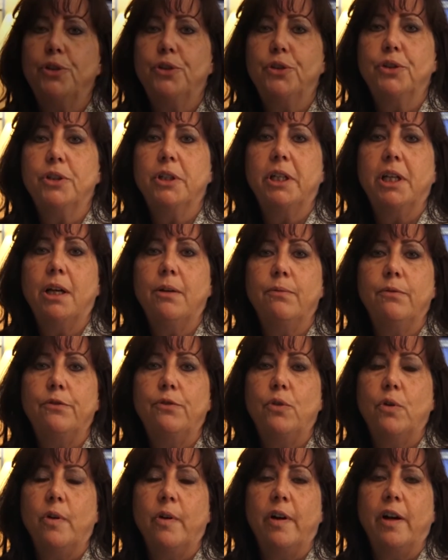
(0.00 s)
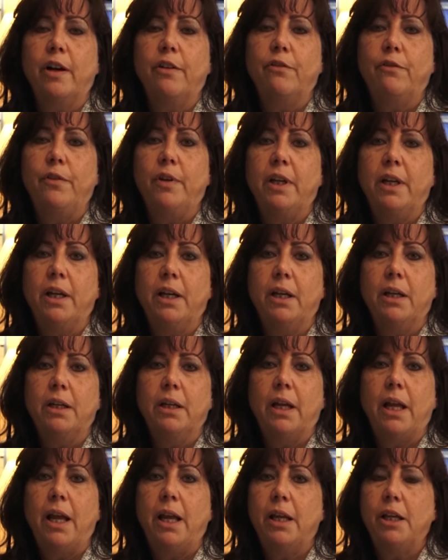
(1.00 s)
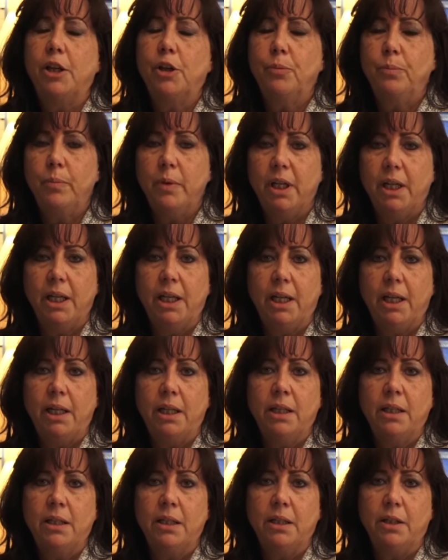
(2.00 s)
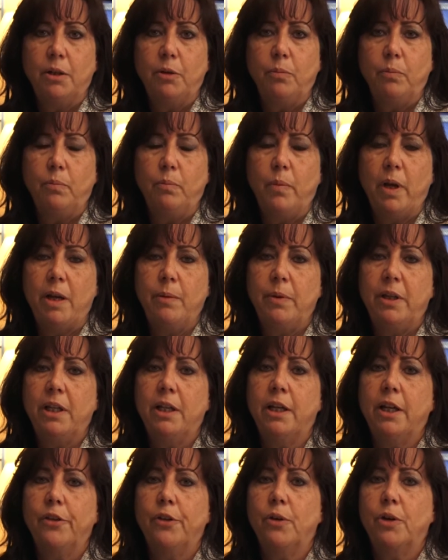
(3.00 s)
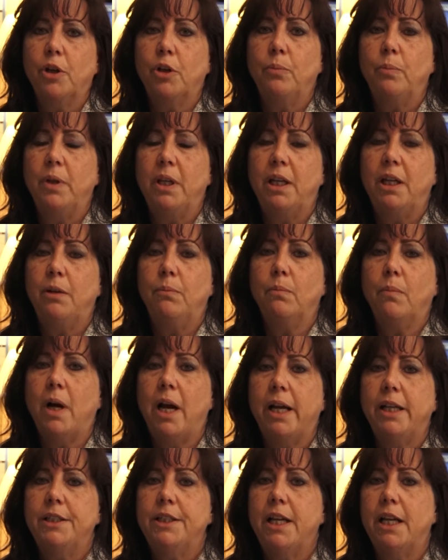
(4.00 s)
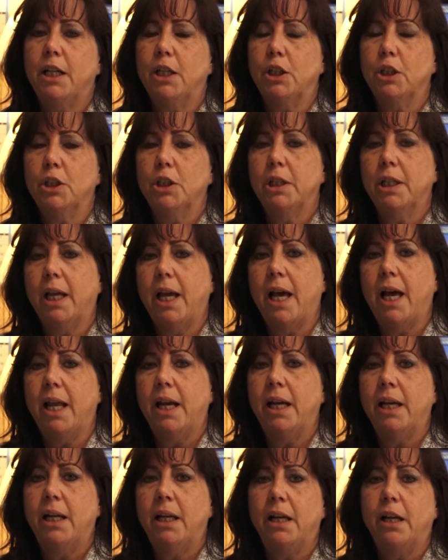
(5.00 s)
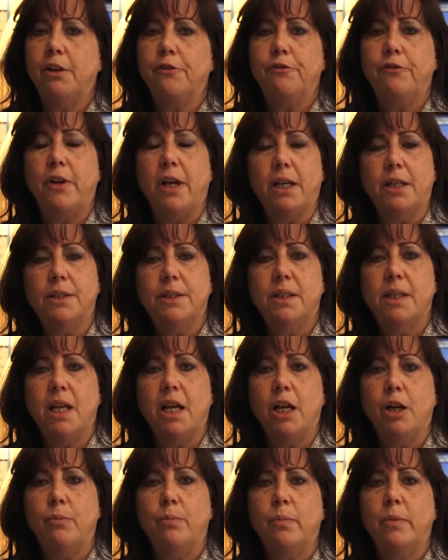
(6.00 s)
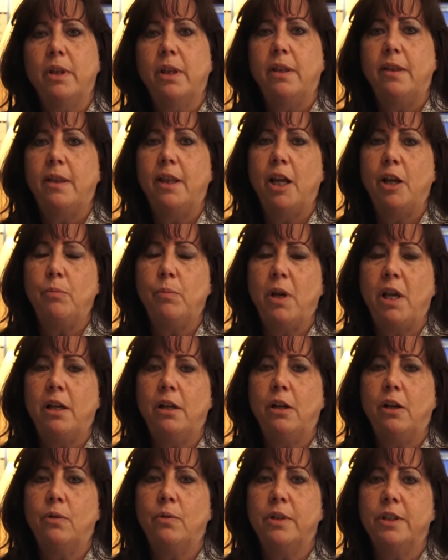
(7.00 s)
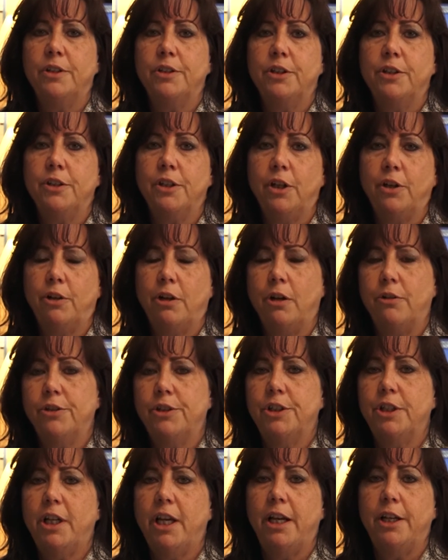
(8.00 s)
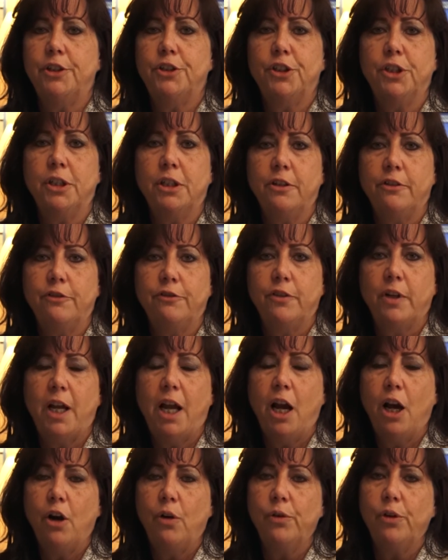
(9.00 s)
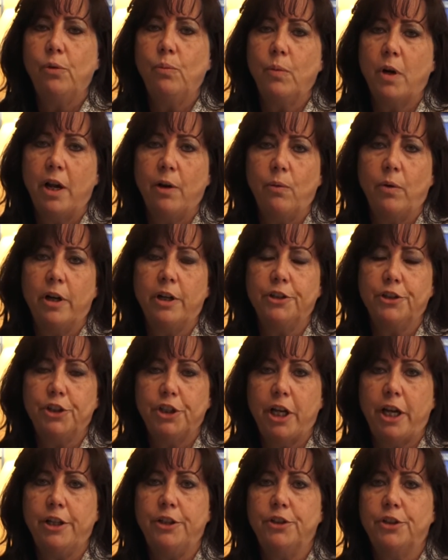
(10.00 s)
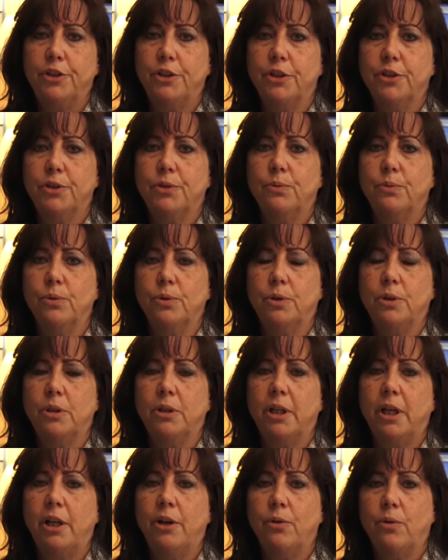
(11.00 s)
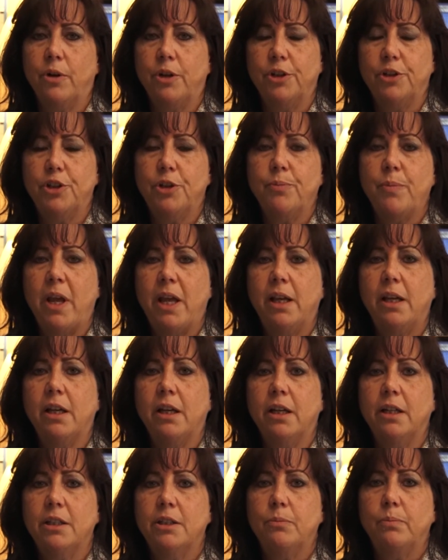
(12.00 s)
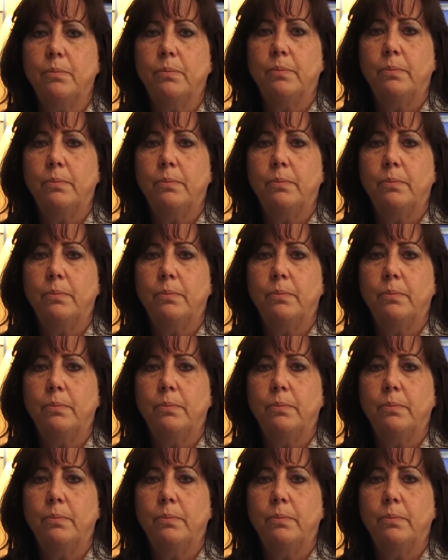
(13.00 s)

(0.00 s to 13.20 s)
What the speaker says: usually come forward via a committee. Maybe another committee might take a look at it. It affects them. They may go into negotiation of how you might want to change this rule in order to make it